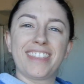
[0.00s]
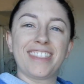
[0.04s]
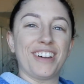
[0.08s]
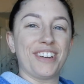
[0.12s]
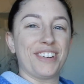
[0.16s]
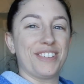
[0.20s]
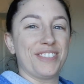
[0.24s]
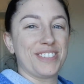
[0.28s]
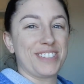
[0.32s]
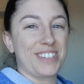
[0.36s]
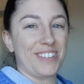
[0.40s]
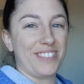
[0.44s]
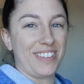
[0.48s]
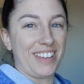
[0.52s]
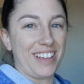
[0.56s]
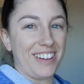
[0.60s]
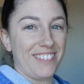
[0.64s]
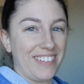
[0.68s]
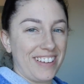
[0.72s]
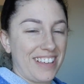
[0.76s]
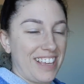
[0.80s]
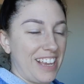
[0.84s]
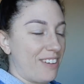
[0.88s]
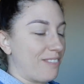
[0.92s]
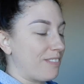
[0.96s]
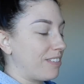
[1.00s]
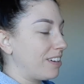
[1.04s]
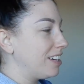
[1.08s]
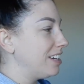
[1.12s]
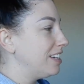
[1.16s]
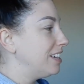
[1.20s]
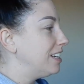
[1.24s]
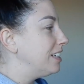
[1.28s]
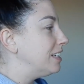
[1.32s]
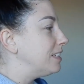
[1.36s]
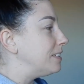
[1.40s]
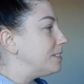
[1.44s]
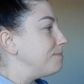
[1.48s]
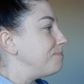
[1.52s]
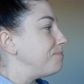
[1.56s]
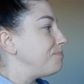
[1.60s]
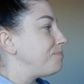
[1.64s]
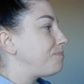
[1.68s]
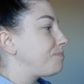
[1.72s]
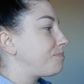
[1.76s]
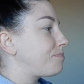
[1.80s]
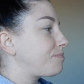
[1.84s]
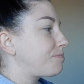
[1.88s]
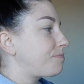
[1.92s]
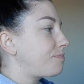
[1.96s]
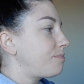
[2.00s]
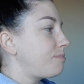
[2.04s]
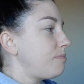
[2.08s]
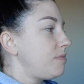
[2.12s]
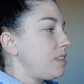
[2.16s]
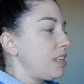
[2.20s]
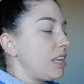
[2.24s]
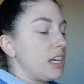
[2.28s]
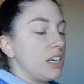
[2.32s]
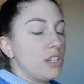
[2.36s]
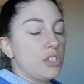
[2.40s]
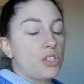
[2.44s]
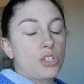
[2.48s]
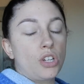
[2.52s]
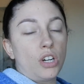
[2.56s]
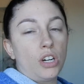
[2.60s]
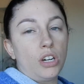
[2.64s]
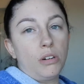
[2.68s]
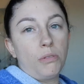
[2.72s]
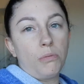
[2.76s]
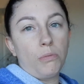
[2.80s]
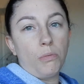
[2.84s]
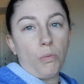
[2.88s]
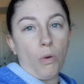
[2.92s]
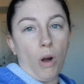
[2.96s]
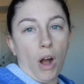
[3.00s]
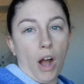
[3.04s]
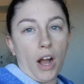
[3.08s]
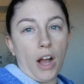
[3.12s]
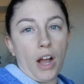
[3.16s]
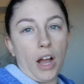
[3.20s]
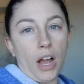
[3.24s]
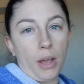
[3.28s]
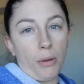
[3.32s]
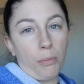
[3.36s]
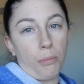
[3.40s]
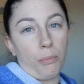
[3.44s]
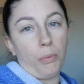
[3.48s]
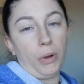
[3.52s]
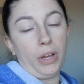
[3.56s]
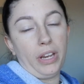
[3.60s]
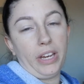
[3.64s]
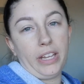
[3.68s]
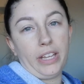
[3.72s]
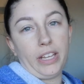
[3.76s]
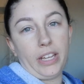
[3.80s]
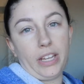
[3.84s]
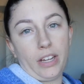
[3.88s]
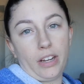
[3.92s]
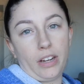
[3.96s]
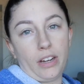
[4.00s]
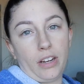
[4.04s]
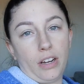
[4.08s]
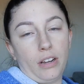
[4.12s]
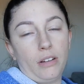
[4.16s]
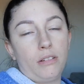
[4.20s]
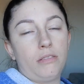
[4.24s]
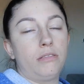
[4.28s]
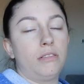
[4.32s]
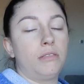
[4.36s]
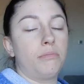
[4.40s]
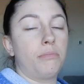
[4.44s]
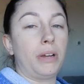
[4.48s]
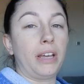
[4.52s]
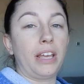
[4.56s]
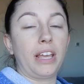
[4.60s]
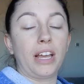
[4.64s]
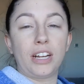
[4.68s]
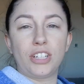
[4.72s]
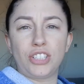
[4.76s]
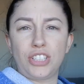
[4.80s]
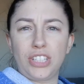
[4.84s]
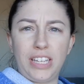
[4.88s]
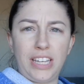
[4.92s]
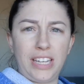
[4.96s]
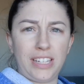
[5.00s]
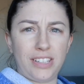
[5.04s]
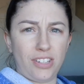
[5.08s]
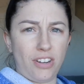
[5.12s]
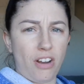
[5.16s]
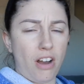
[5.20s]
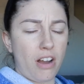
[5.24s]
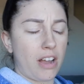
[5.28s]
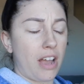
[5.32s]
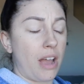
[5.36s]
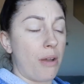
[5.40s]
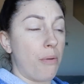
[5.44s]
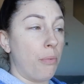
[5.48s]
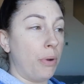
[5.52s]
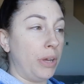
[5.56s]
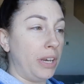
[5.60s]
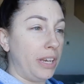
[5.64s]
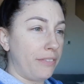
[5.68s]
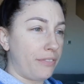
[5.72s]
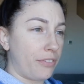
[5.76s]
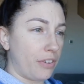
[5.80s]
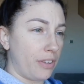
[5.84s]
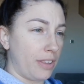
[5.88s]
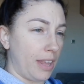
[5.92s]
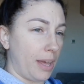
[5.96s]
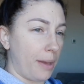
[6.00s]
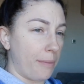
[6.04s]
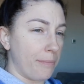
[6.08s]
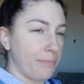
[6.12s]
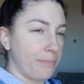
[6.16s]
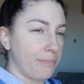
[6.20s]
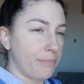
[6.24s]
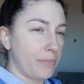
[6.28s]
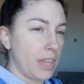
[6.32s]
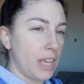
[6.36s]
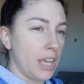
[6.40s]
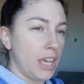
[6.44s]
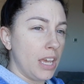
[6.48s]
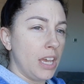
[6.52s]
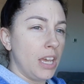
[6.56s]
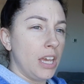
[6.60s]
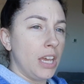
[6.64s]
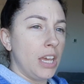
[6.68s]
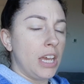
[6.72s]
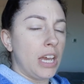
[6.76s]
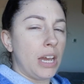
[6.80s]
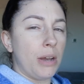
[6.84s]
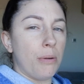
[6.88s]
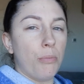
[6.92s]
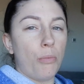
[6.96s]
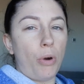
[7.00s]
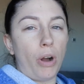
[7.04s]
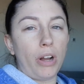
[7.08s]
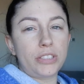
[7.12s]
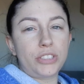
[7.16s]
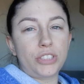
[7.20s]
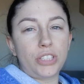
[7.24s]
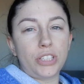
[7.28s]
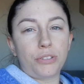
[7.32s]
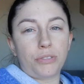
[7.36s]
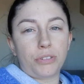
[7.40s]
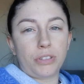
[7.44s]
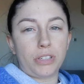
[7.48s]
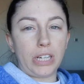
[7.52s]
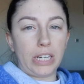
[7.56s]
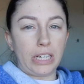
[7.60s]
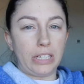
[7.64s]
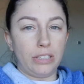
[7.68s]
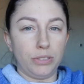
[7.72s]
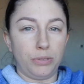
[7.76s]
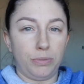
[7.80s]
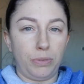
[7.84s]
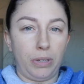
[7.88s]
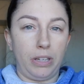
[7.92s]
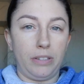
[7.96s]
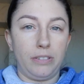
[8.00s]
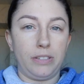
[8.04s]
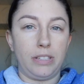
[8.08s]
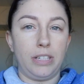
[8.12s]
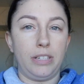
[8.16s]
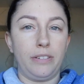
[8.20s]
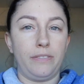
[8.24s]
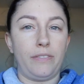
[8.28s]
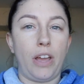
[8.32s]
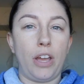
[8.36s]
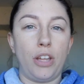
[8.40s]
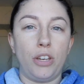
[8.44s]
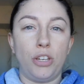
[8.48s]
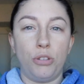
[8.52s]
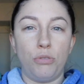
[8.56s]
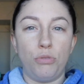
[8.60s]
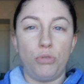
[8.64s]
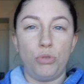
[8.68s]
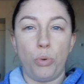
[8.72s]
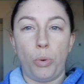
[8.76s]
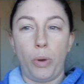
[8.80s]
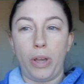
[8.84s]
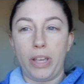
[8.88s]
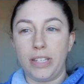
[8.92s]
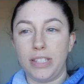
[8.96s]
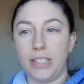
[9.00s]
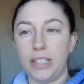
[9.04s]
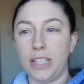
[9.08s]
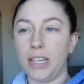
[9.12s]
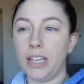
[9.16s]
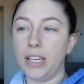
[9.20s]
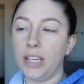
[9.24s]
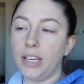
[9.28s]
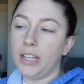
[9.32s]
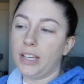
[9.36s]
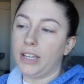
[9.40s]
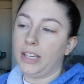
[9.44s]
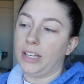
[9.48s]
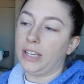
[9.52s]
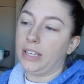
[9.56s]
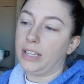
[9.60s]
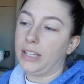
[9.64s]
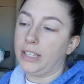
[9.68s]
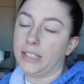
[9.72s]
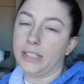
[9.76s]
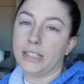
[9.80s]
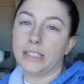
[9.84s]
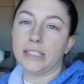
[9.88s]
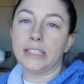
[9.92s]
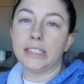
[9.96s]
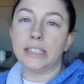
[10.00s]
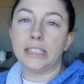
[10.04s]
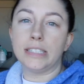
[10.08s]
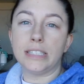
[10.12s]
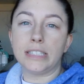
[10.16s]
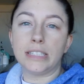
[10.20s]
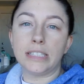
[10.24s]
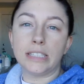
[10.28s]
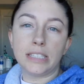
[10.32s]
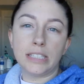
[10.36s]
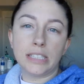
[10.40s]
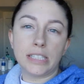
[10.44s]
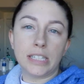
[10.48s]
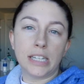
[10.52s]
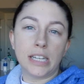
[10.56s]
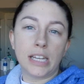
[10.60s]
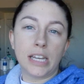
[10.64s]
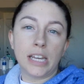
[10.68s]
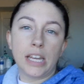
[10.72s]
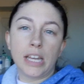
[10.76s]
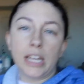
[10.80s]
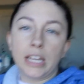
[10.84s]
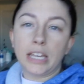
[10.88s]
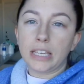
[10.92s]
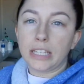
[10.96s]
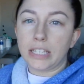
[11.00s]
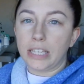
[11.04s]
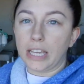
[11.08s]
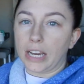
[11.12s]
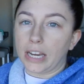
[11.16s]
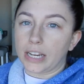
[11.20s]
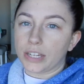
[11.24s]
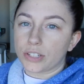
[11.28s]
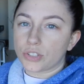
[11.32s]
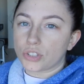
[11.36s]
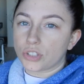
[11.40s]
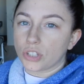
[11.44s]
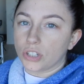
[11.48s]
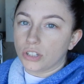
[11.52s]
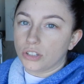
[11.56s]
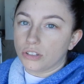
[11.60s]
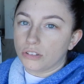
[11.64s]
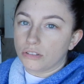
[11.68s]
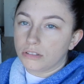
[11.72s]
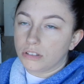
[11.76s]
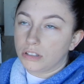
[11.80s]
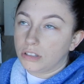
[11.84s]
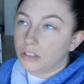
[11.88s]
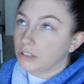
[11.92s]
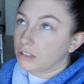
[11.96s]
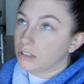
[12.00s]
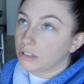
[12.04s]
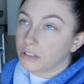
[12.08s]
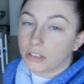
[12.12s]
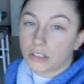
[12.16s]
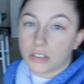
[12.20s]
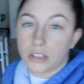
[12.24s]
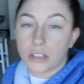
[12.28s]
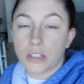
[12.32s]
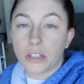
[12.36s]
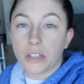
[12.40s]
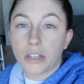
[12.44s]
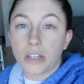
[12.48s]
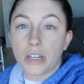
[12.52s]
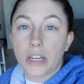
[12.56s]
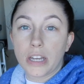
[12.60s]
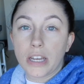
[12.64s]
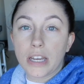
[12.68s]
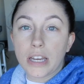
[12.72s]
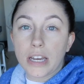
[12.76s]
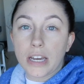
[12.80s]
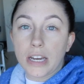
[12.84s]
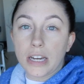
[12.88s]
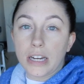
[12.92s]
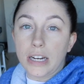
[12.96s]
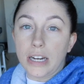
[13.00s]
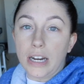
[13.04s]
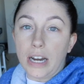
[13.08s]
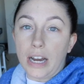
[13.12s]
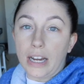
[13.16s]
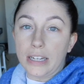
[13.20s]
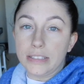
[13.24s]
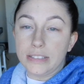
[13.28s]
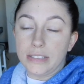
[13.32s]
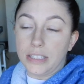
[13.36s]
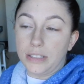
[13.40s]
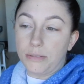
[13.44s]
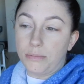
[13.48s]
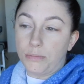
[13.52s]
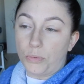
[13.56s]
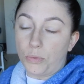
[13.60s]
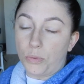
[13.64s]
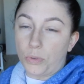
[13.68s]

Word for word: I thought it was something on my camera. So while I'm waiting here, oh my gosh, I can't talk. I'm waiting for them. I'm watching Real Housewives of New Jersey and yeah, so I did